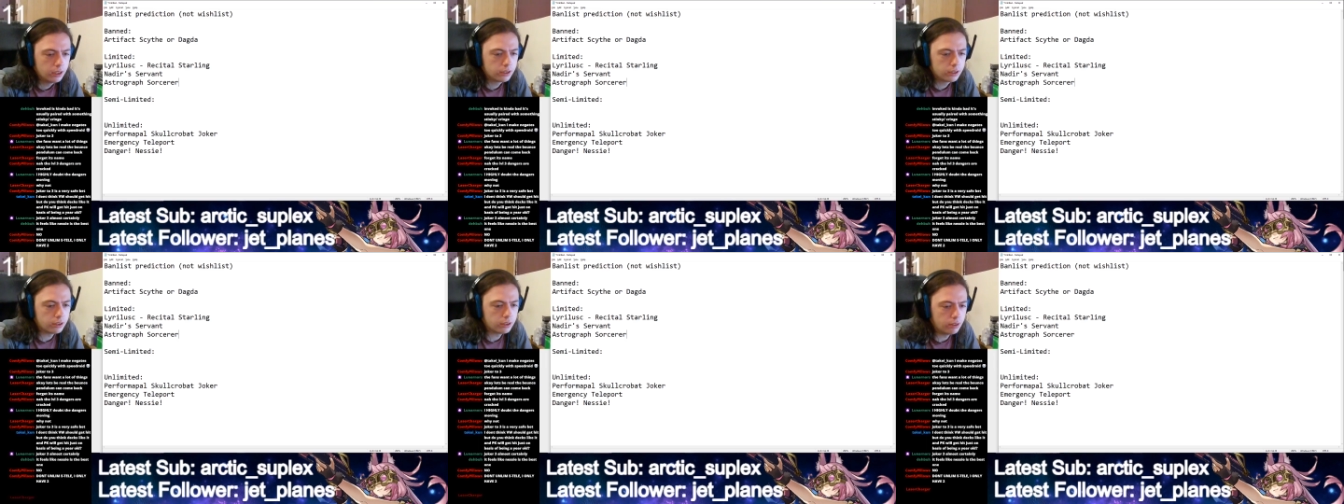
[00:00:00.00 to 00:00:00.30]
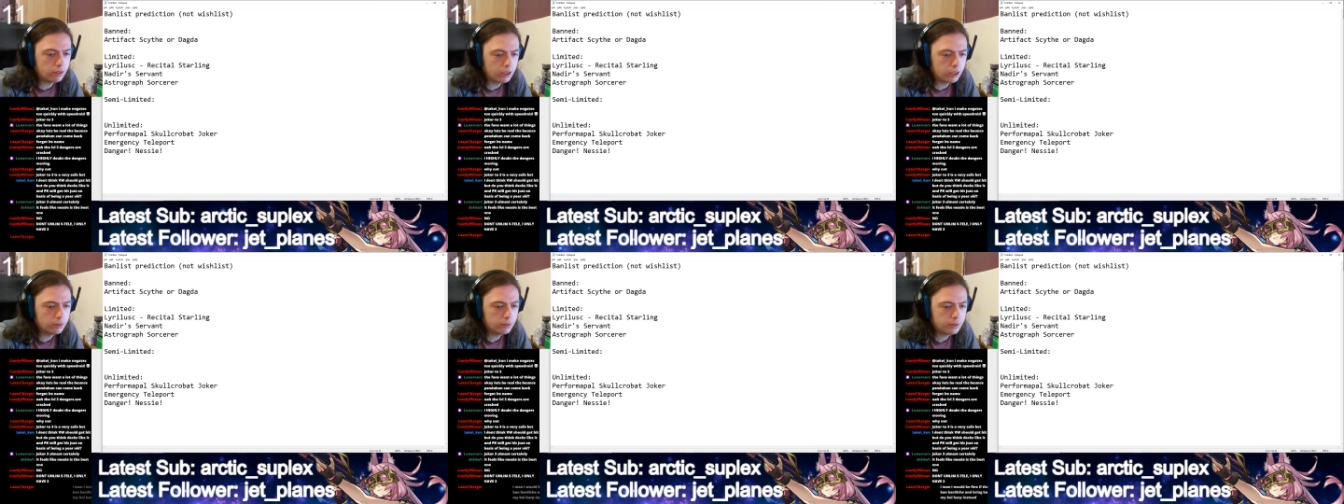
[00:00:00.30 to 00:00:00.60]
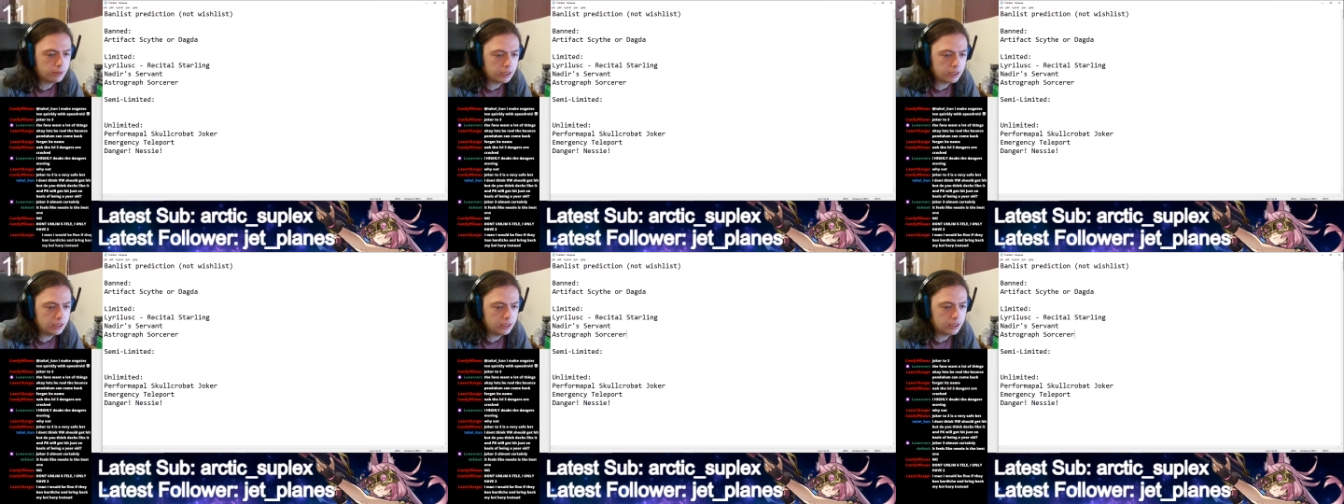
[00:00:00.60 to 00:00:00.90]
Don't
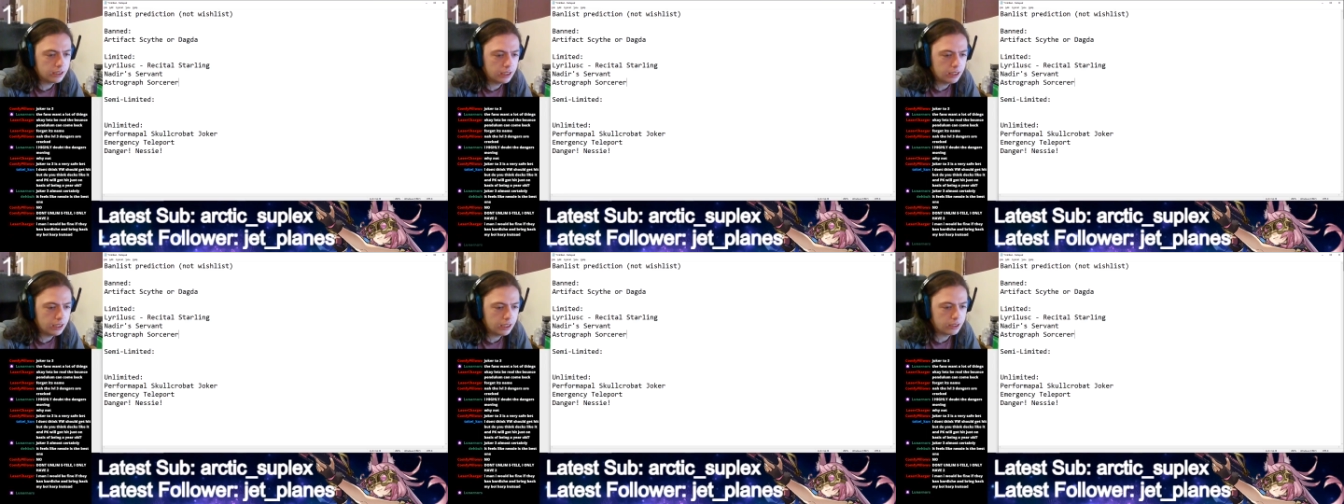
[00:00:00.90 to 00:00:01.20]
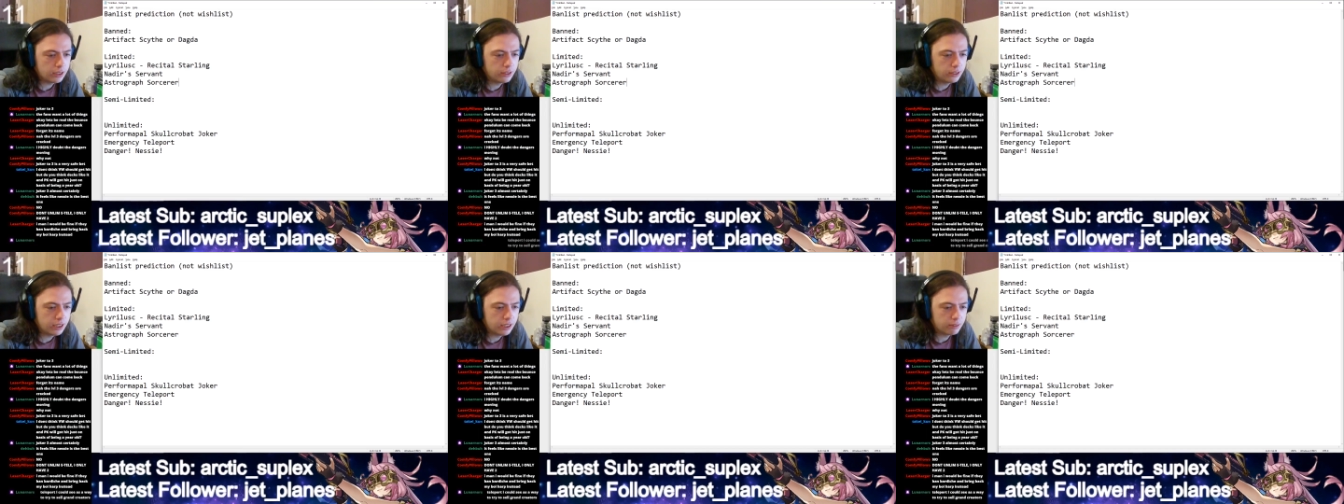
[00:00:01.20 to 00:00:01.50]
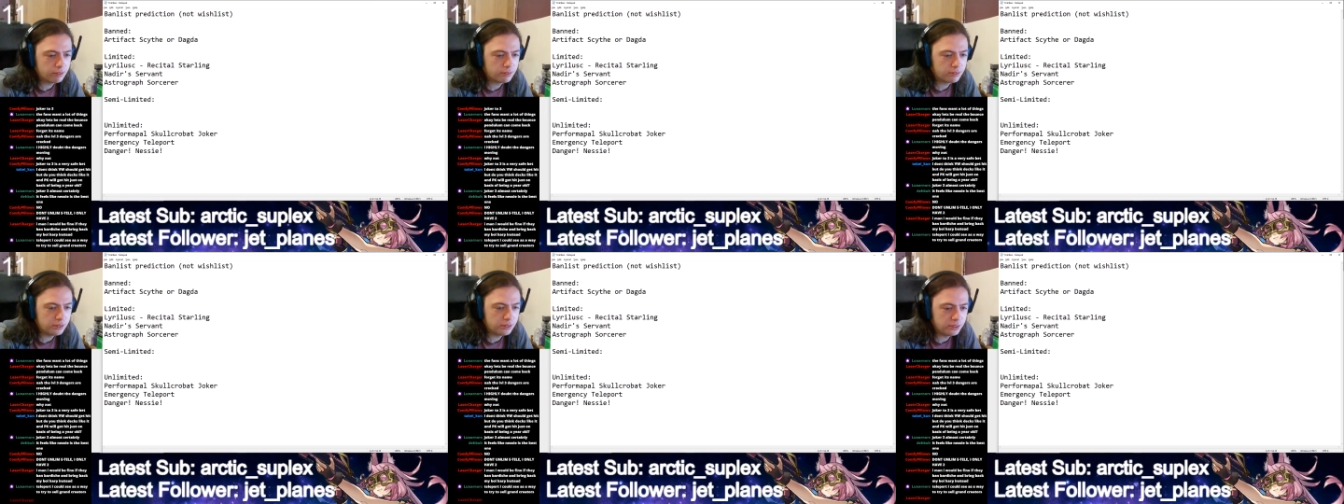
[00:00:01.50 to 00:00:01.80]
unlimit E-Tele, I only
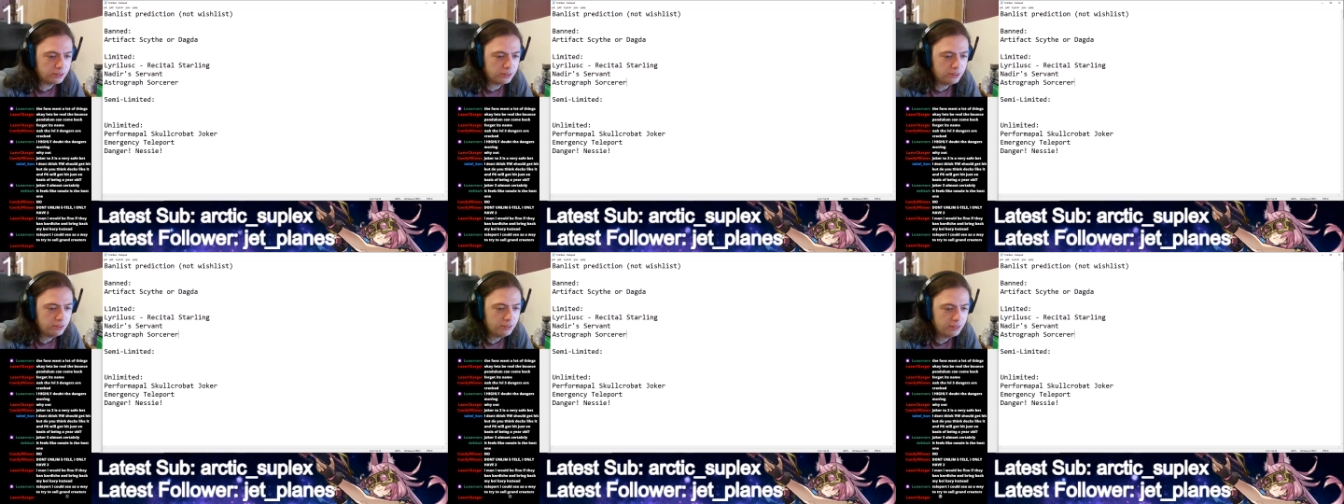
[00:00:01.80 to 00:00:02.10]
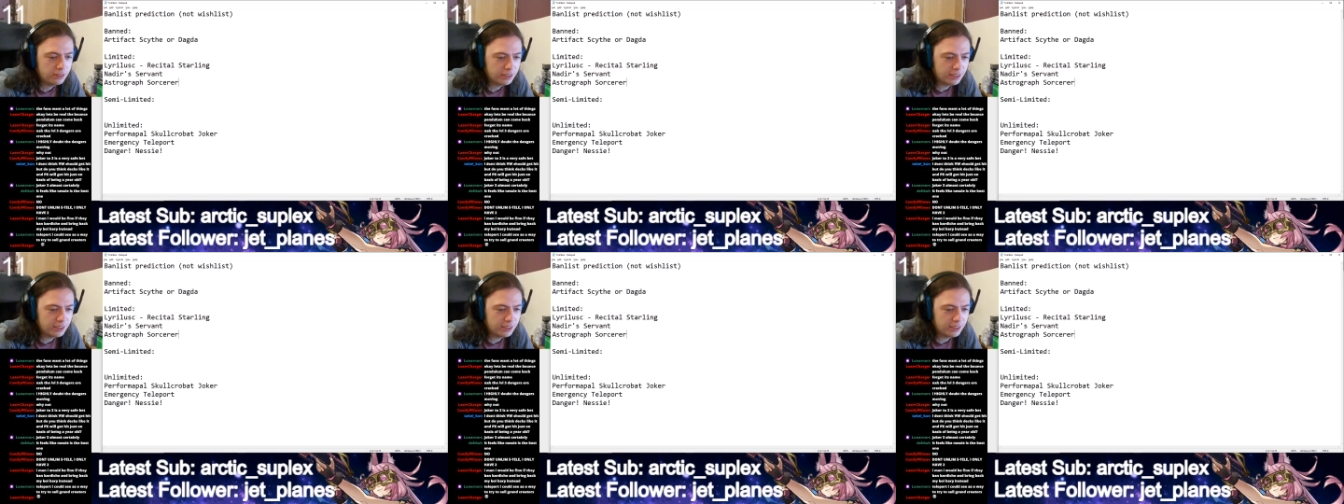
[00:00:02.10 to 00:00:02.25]
have 2.